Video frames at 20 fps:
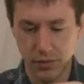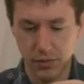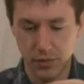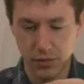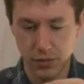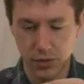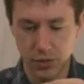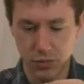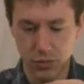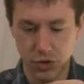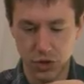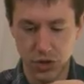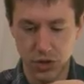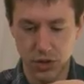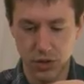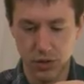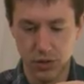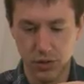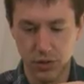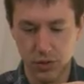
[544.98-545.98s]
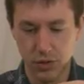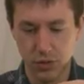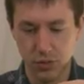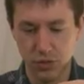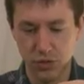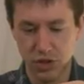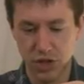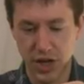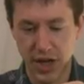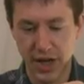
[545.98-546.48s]
some
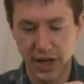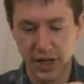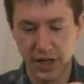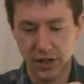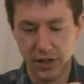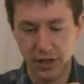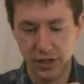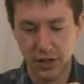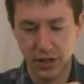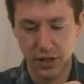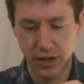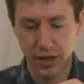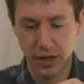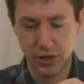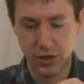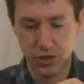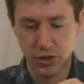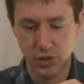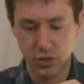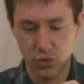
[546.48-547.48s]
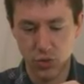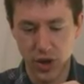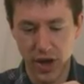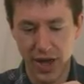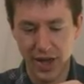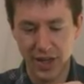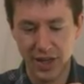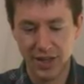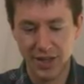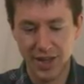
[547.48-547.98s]
jagged edges,
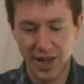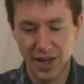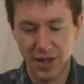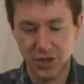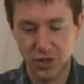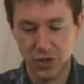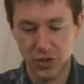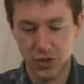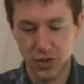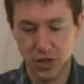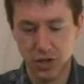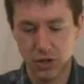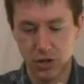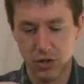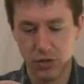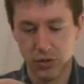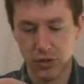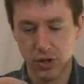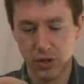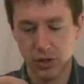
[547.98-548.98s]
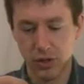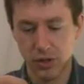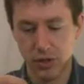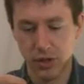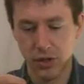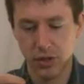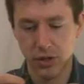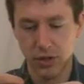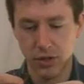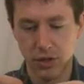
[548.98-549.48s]
ragged edges there on
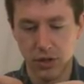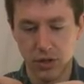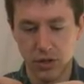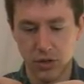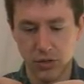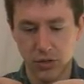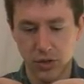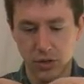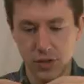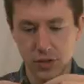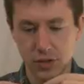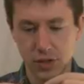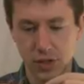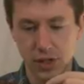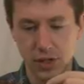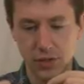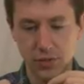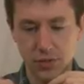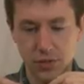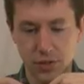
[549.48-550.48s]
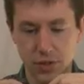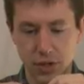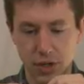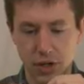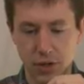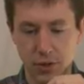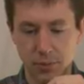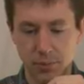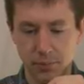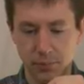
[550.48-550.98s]
these leaves
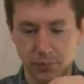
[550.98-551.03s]
there.